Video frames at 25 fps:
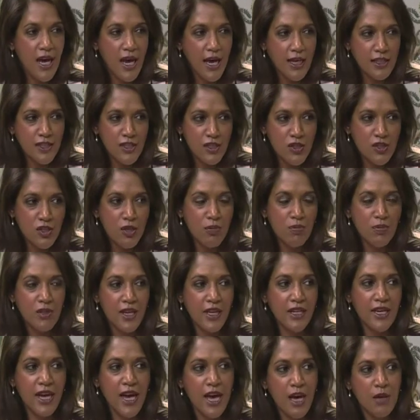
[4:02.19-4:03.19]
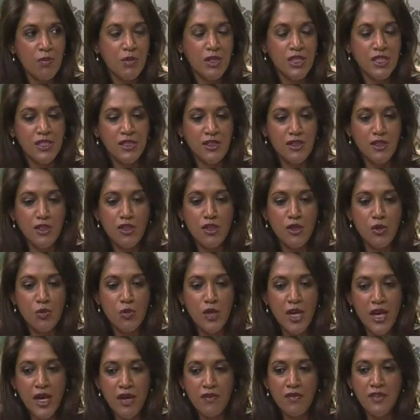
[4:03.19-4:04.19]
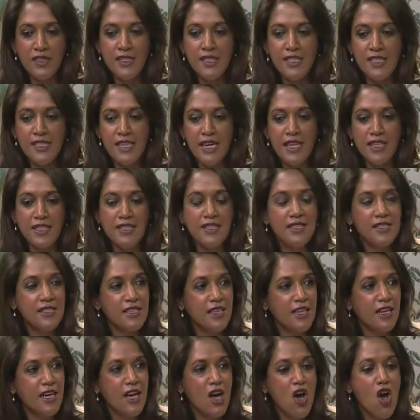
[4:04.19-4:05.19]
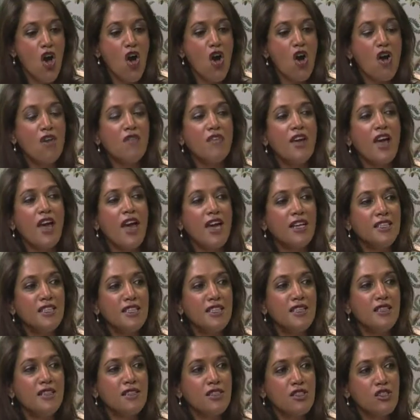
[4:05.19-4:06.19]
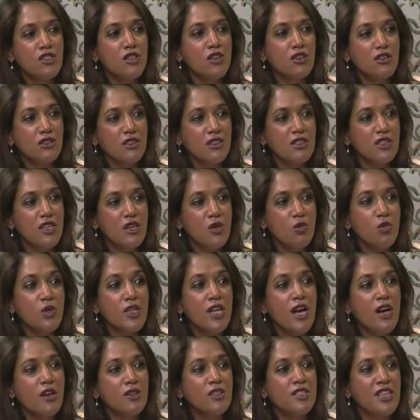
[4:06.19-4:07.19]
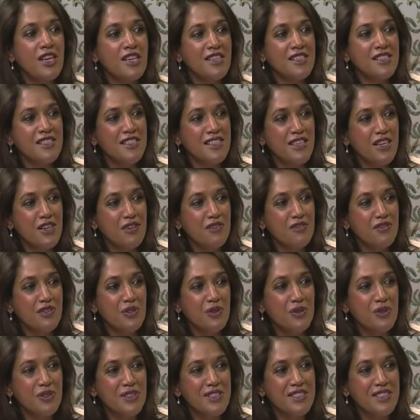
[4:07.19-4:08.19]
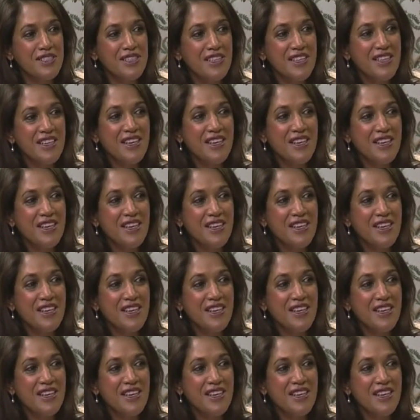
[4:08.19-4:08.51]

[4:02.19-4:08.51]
and stop that habit. You know, we have this tendency of adding salt without tasting our food. Guilty.